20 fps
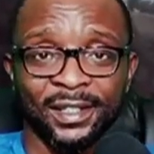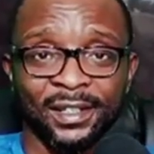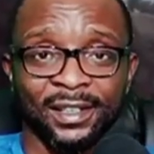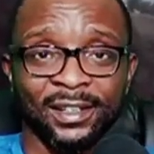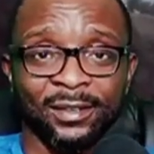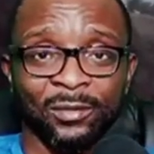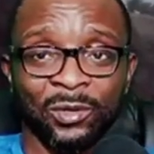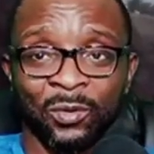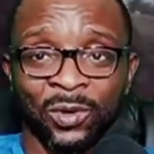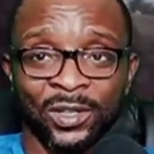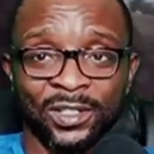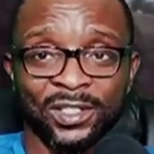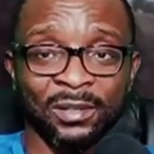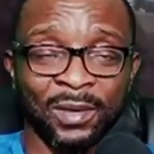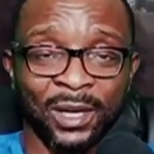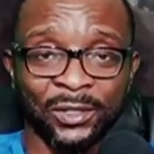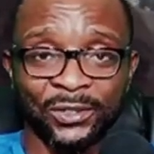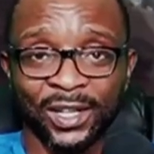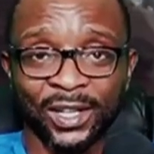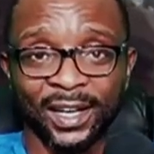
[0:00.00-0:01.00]
We want him
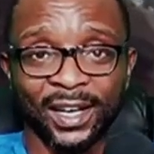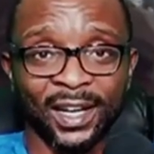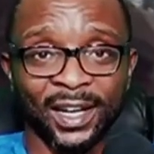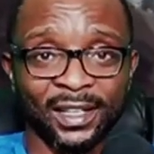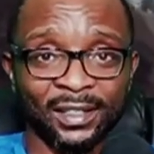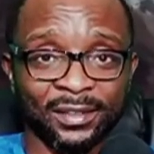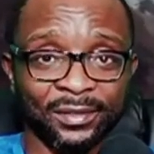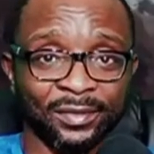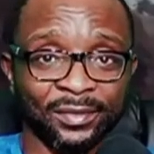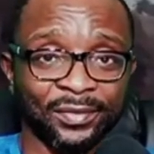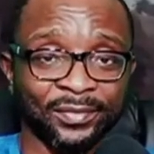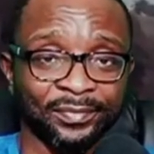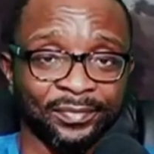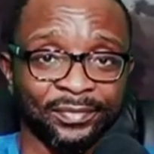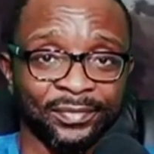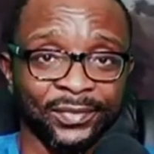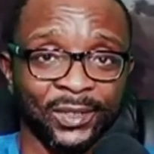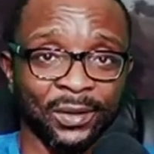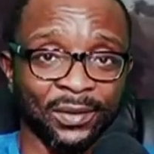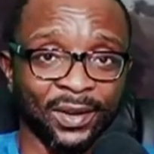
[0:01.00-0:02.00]
out alive.
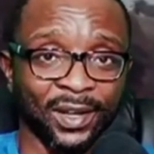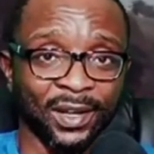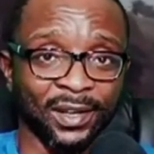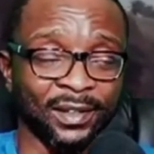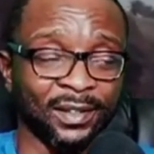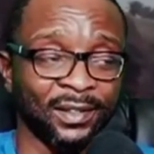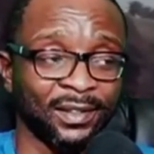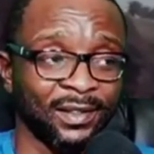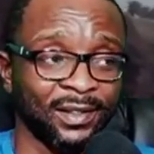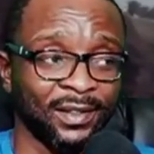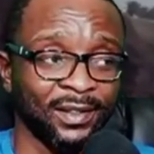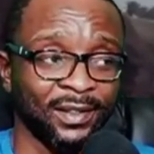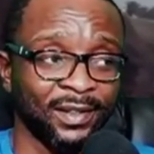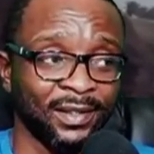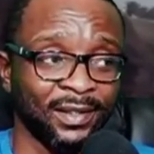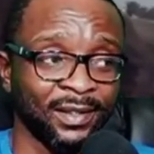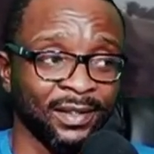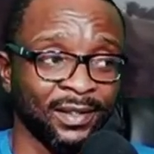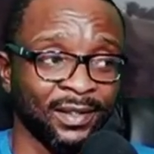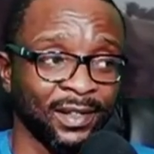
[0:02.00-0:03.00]
Okay?
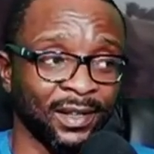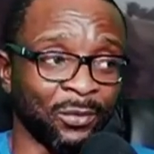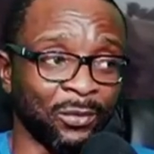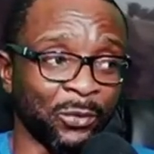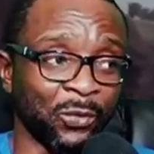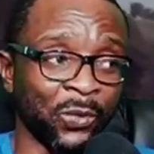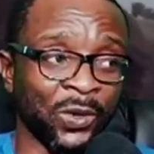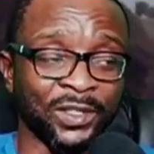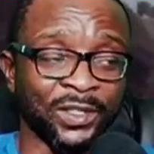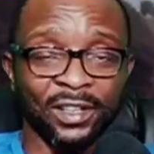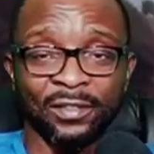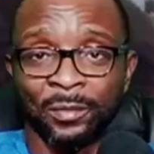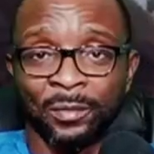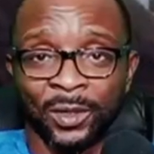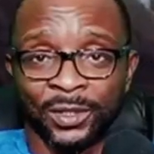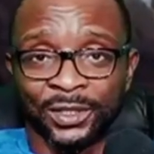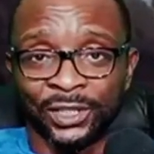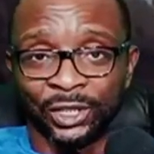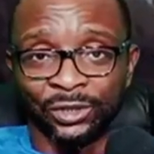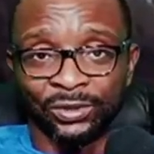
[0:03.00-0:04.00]
And we want
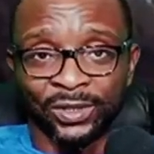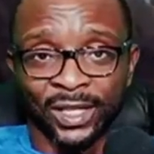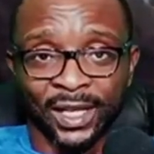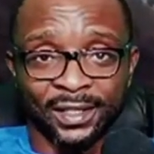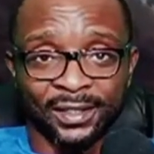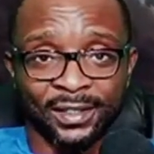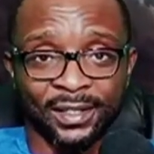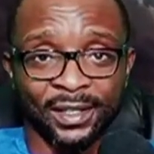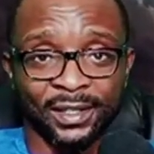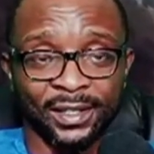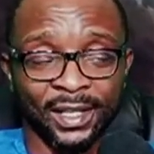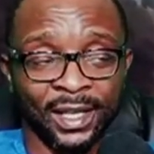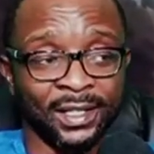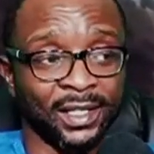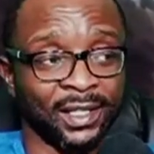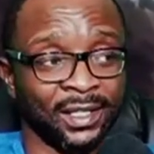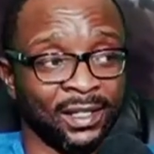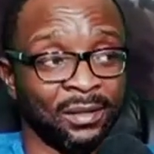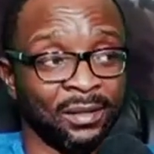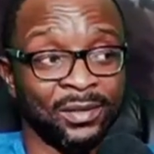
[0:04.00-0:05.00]
everybody united. And he
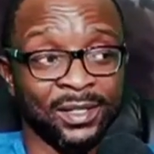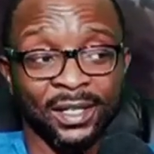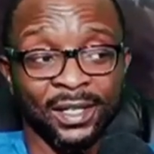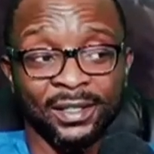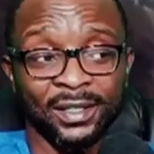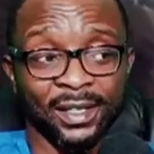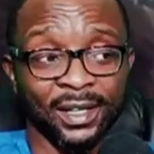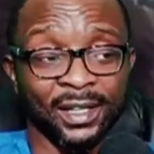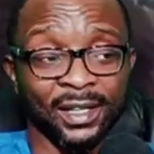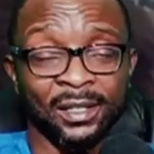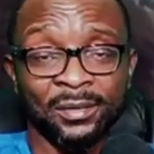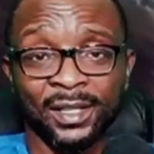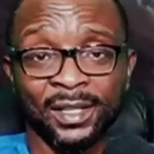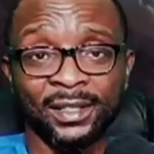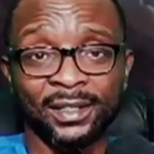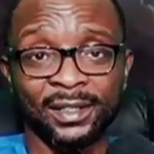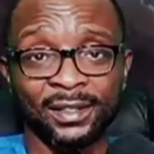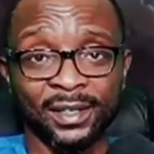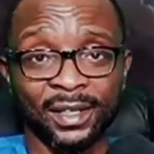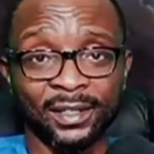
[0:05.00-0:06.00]
keeps saying that. He keeps
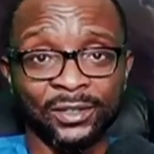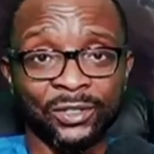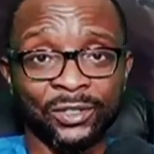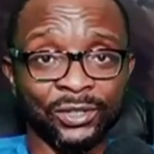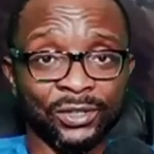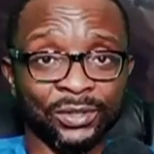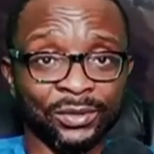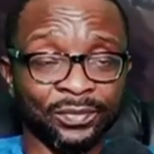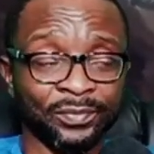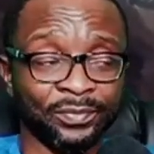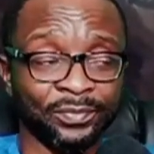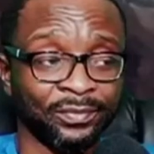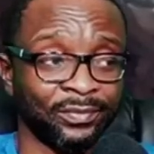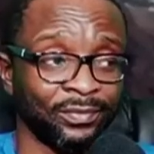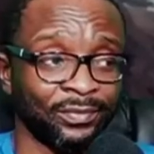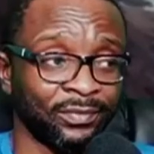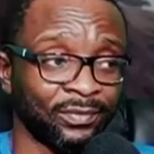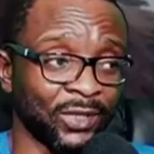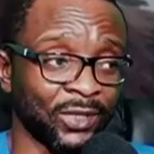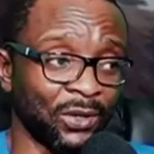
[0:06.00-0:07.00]
sending that to you.
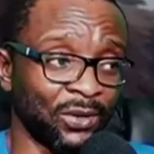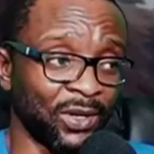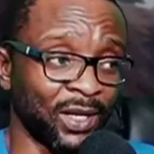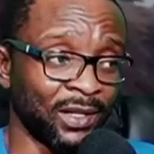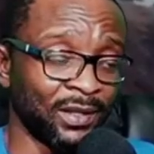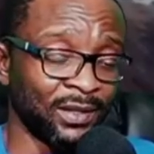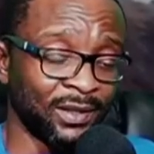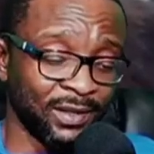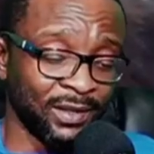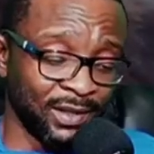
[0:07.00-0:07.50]
All right?